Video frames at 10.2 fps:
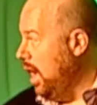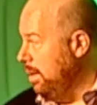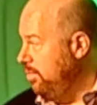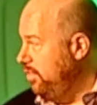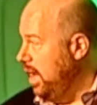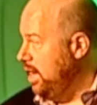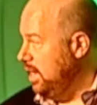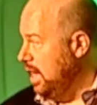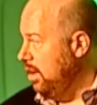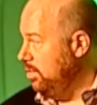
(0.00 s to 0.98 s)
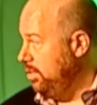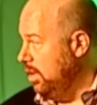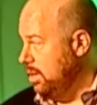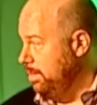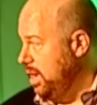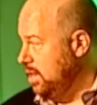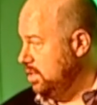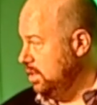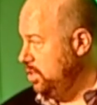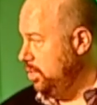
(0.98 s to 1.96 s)
I'm finding now through our
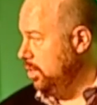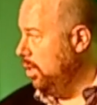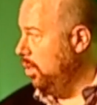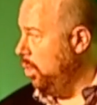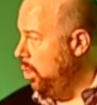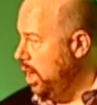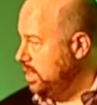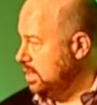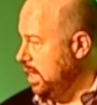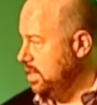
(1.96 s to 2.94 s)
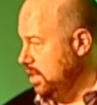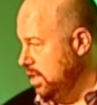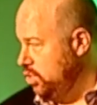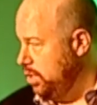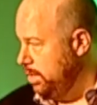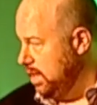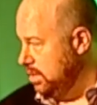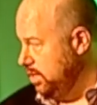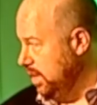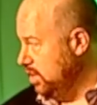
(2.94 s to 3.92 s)
comparison tool what sites are contributing
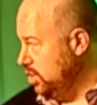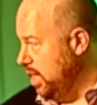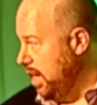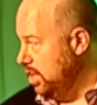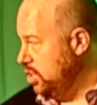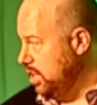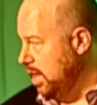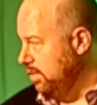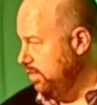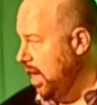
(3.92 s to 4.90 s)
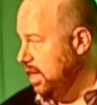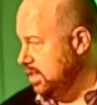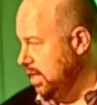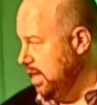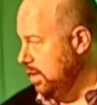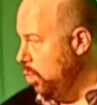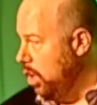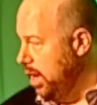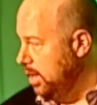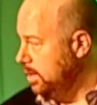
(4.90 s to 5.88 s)
to the exchange, and I've isolated
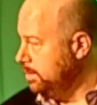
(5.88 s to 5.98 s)
one.